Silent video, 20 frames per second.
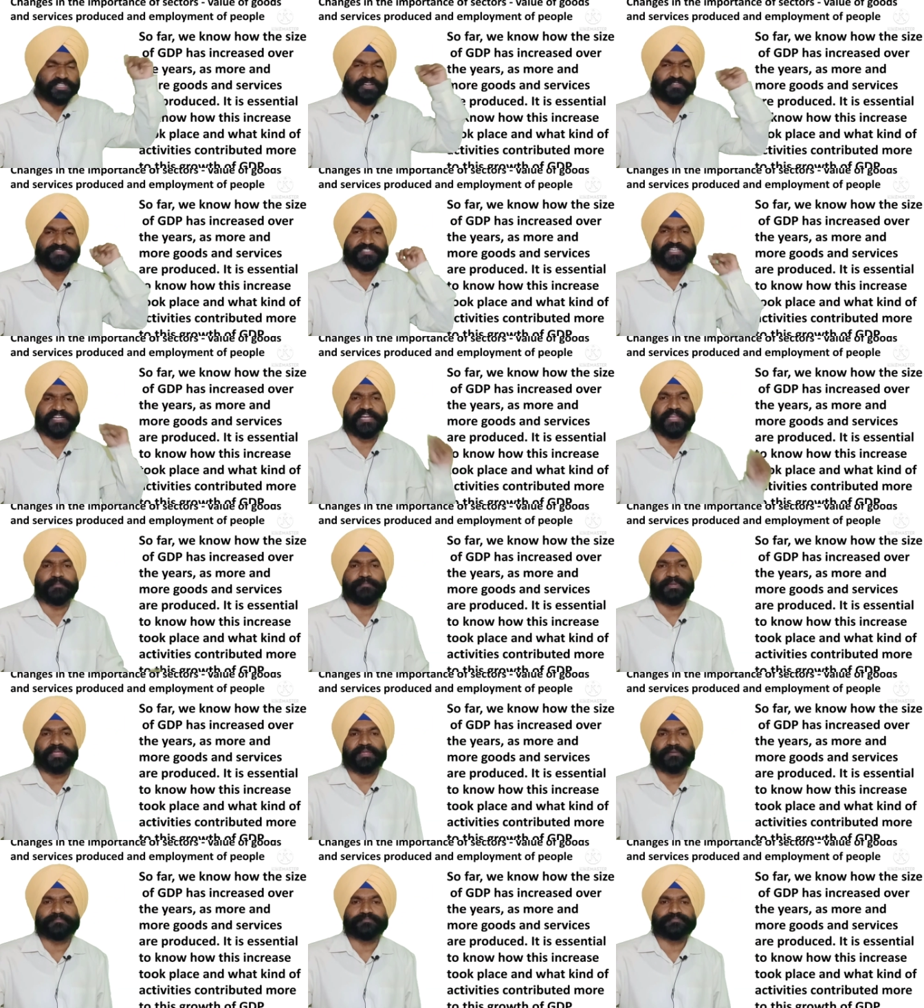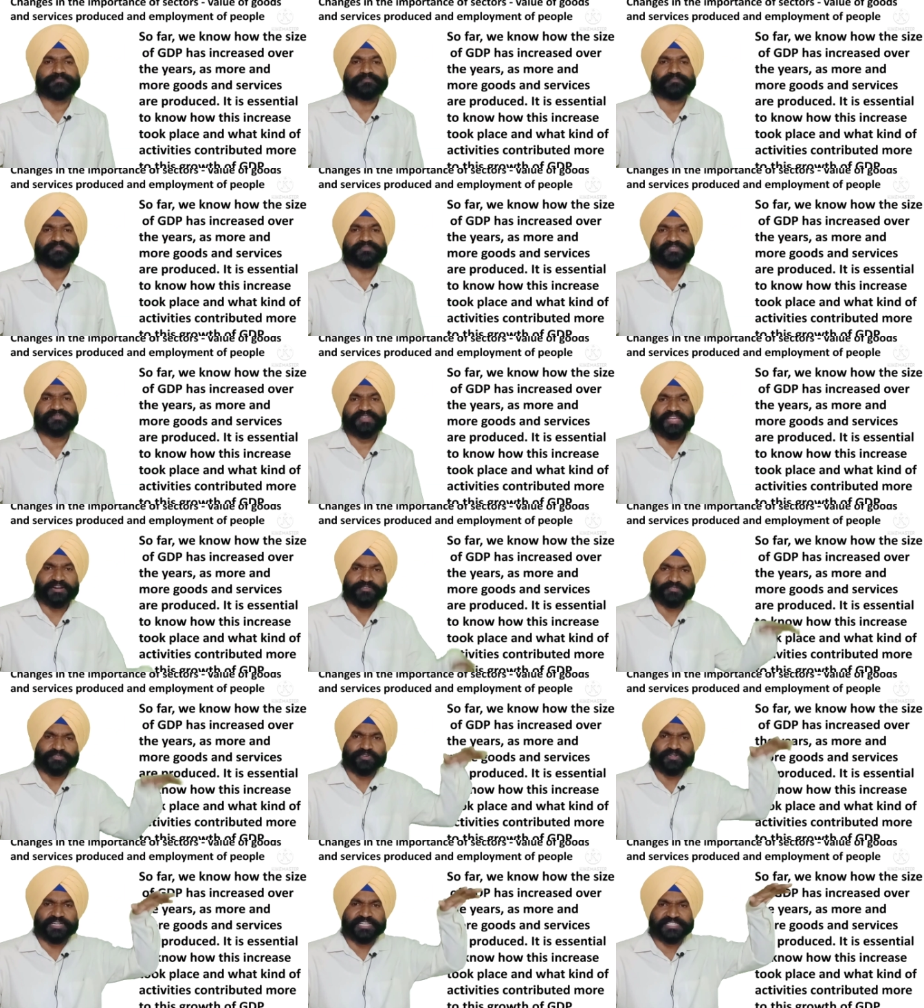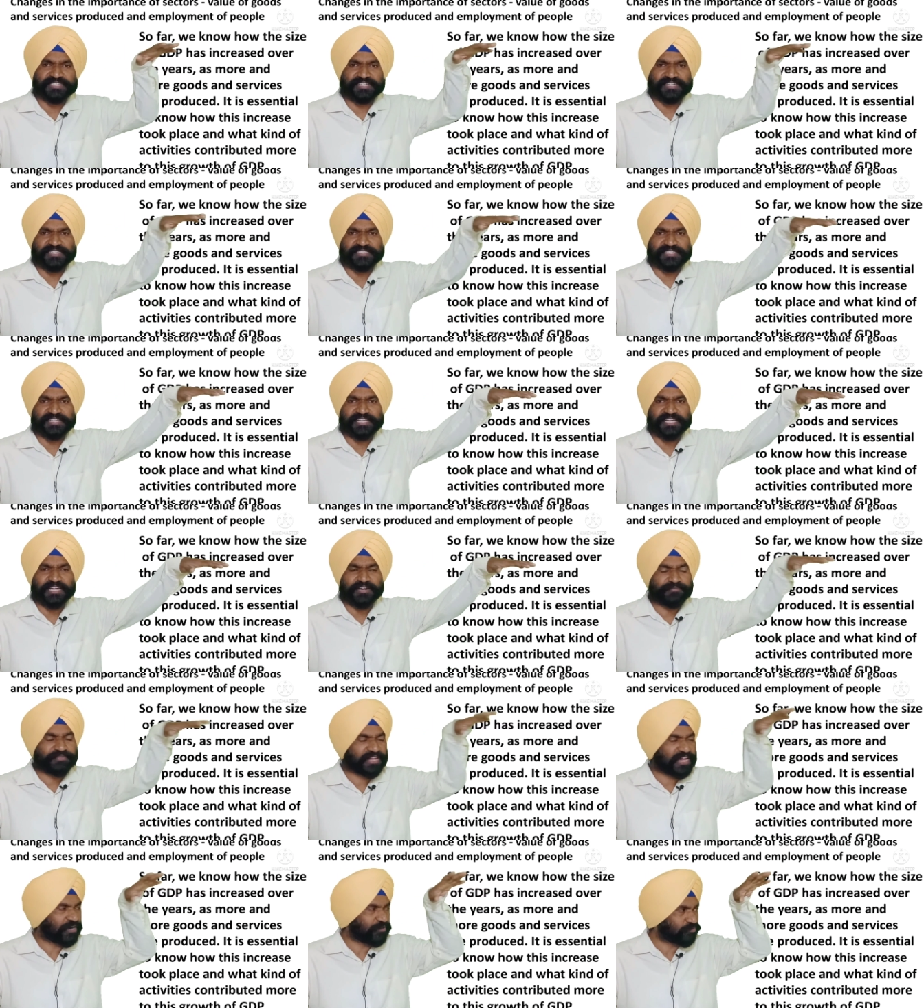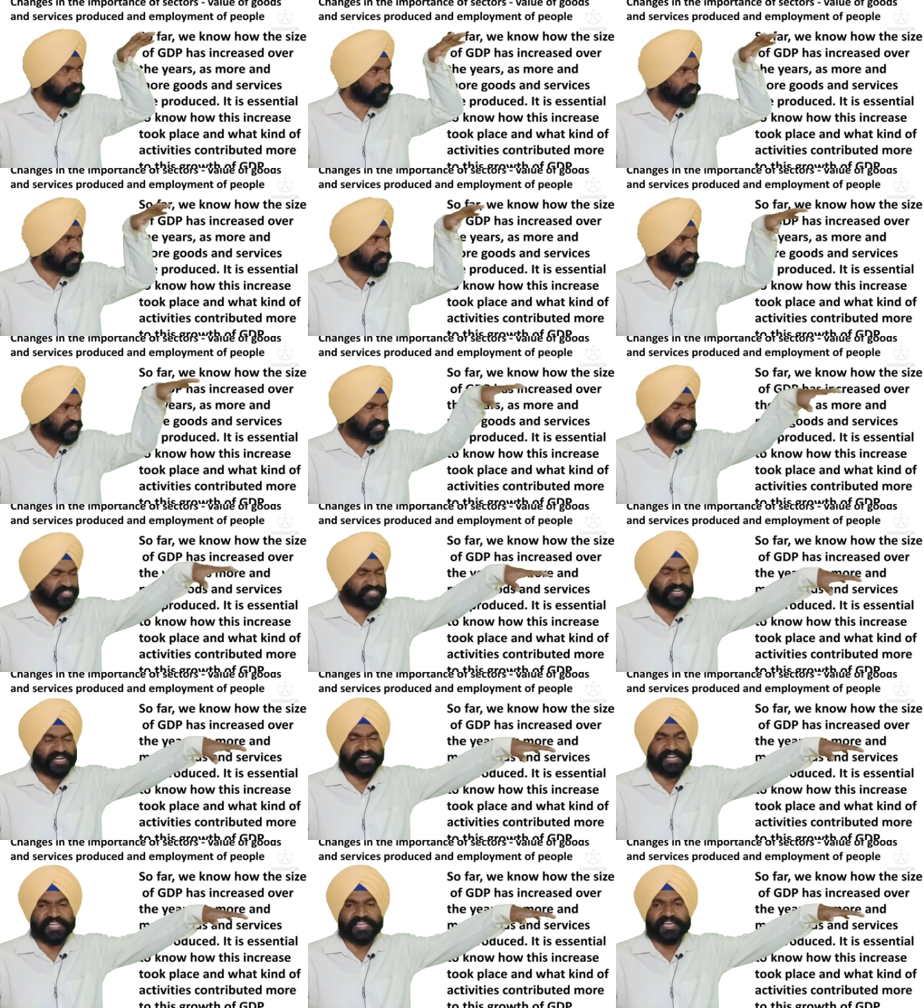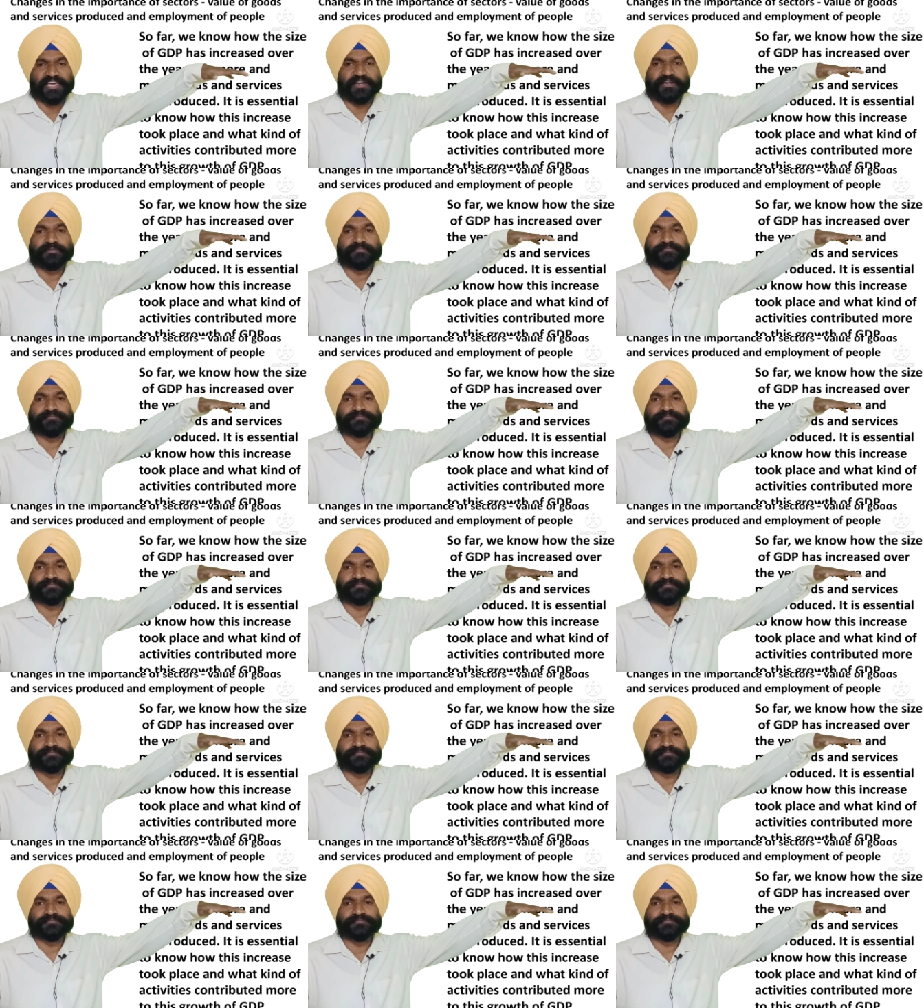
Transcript: GDP. We have to discuss here, we have to understand here